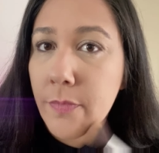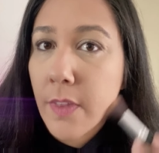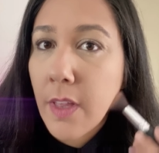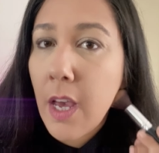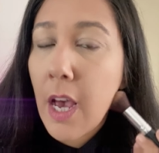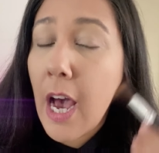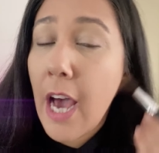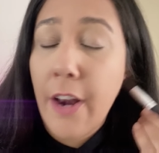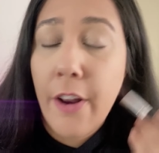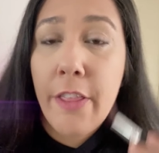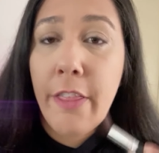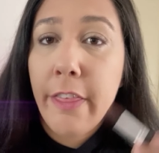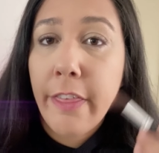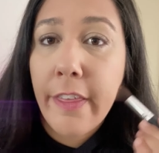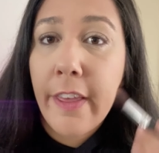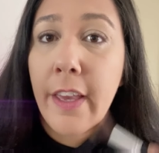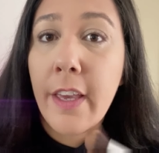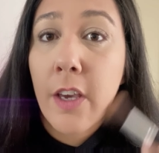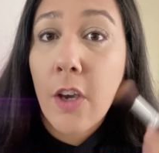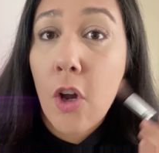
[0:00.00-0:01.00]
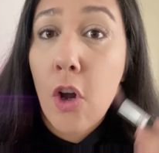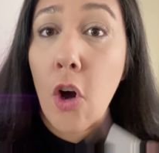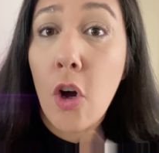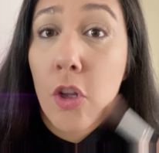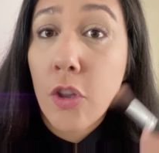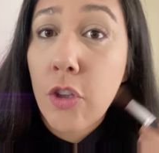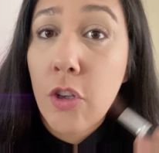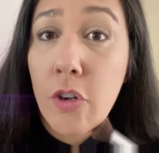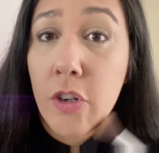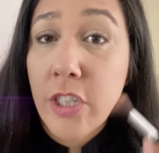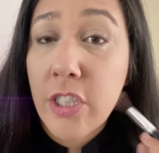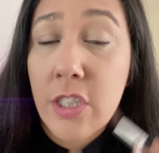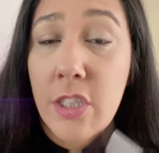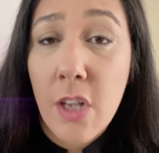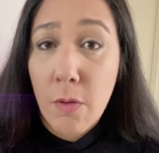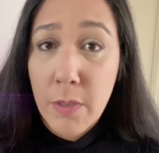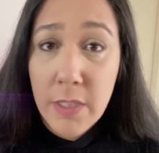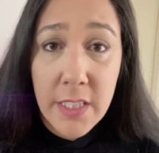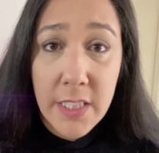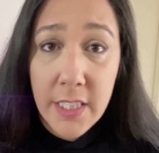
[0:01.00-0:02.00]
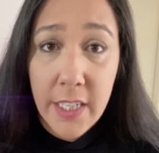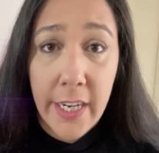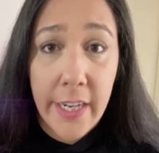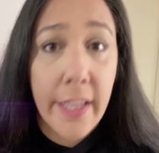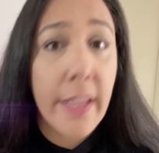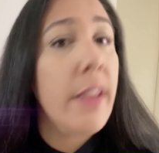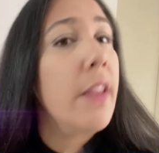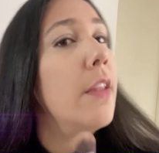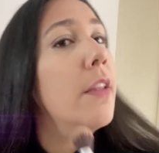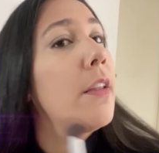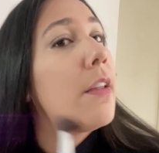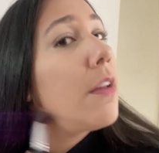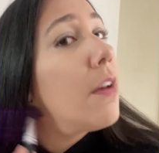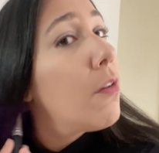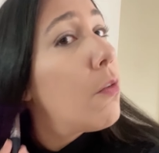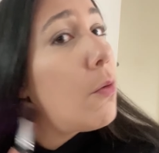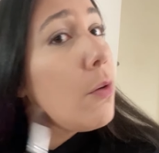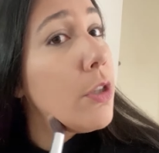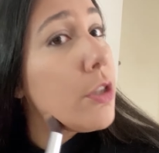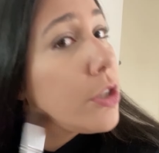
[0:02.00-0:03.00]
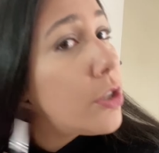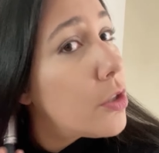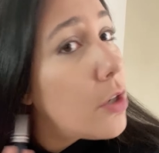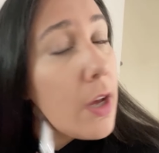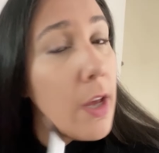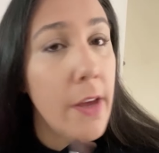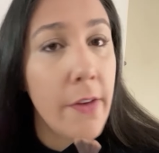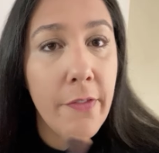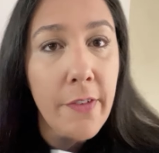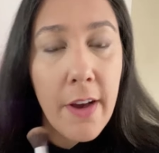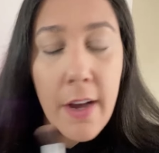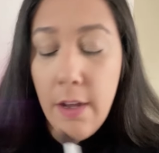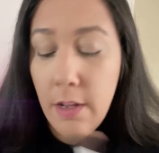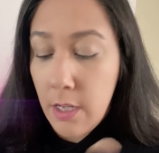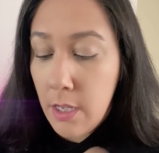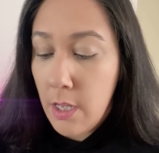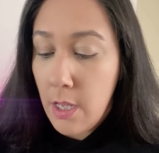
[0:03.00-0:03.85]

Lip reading: I don't think contour is always needed whatsoever.